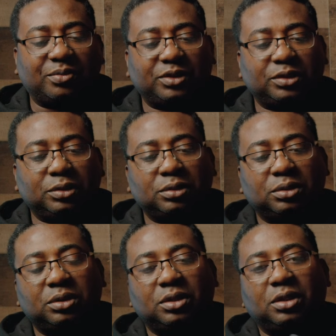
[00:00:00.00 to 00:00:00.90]
comes.
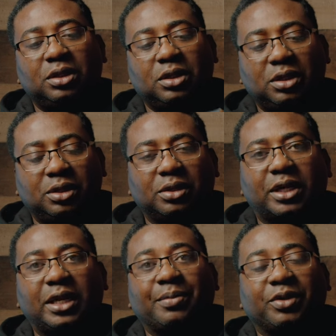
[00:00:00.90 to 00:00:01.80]

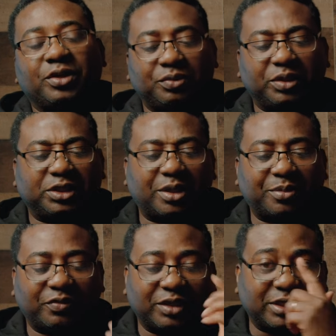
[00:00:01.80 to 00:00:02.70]
Okay, I'm gonna read
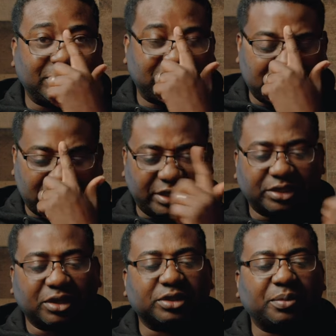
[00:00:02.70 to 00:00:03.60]
some of the things
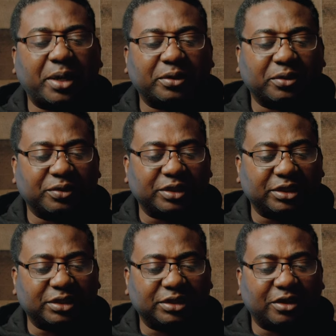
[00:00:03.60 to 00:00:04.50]
it talks about on
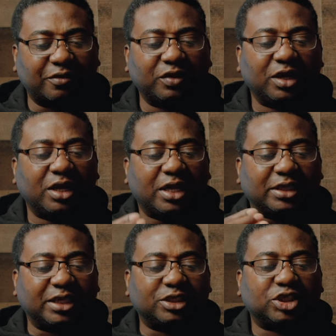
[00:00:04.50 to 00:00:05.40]
the stuff.
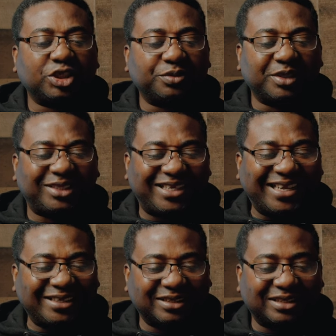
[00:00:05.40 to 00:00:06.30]
It says
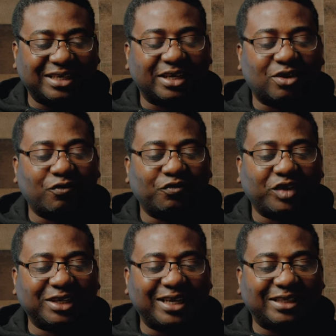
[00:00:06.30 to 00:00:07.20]
simultaneously
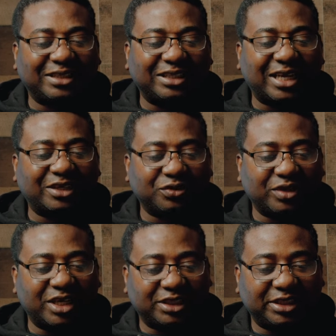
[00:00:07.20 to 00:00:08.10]
convert SDI
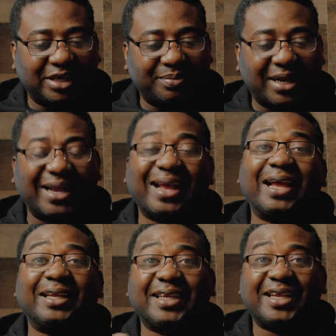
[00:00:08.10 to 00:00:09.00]
to HDMI
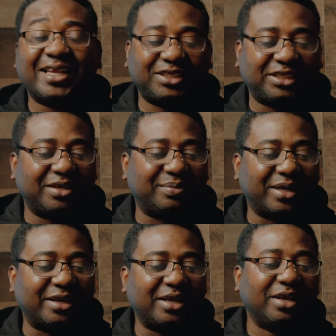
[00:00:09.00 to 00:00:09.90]
and
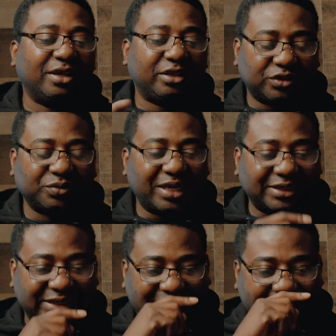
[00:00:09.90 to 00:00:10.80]
HDMI to
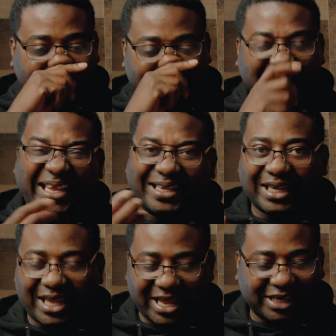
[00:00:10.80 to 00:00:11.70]
SDI
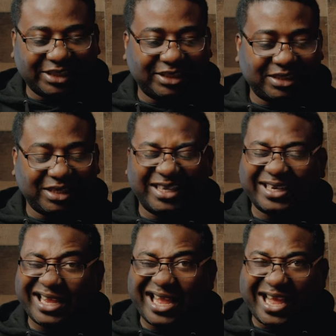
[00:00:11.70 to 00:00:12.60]
in
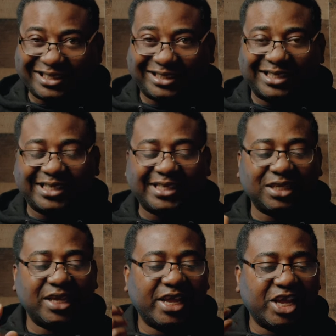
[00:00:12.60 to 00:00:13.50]

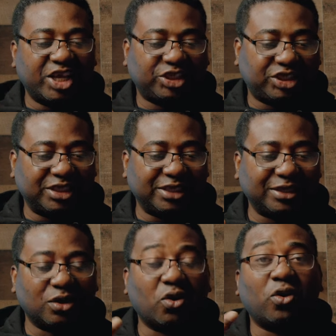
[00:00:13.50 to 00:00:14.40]
SD,
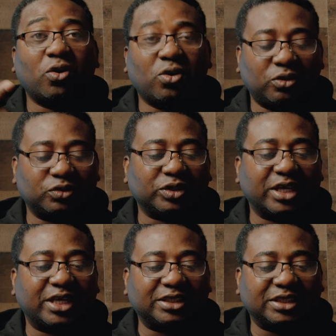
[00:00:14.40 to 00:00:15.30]
HD, or
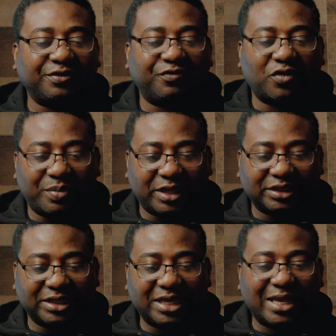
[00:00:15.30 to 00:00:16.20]
Ultra HD
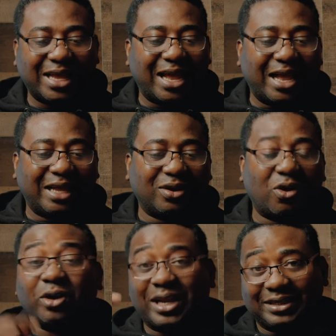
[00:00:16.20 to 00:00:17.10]
formats
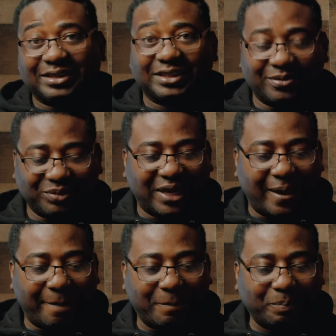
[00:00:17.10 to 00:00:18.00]
all at the same
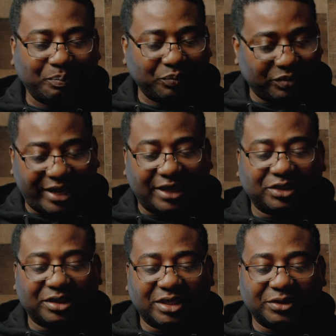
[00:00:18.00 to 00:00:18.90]
time.
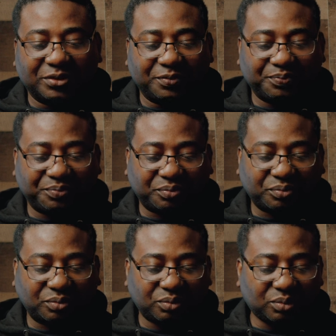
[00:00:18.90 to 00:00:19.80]
That you can do.
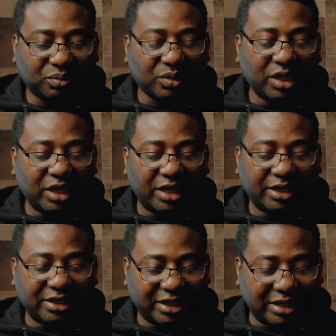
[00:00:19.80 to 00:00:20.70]

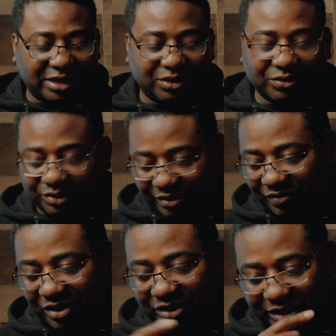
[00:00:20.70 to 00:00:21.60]
It includes,
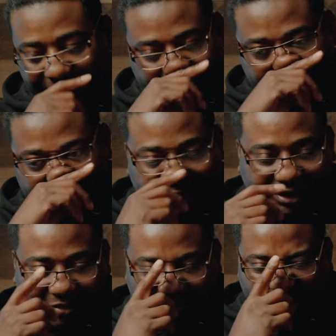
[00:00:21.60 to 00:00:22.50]
of course, the
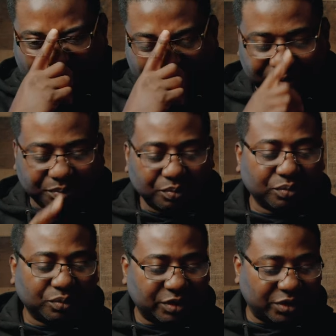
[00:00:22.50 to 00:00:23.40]
international power,
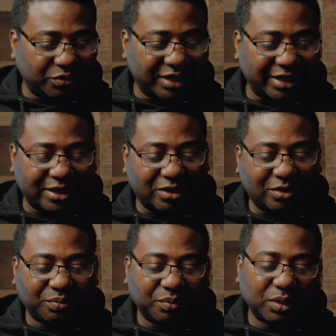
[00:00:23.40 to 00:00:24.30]
the way they
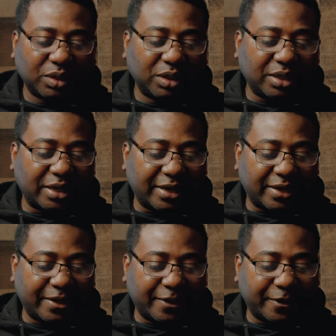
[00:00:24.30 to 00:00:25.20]
come.
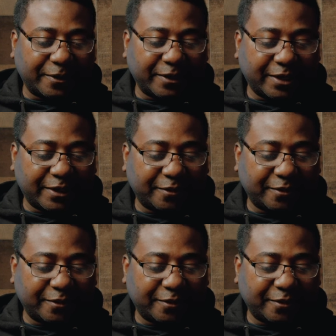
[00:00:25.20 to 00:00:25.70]
And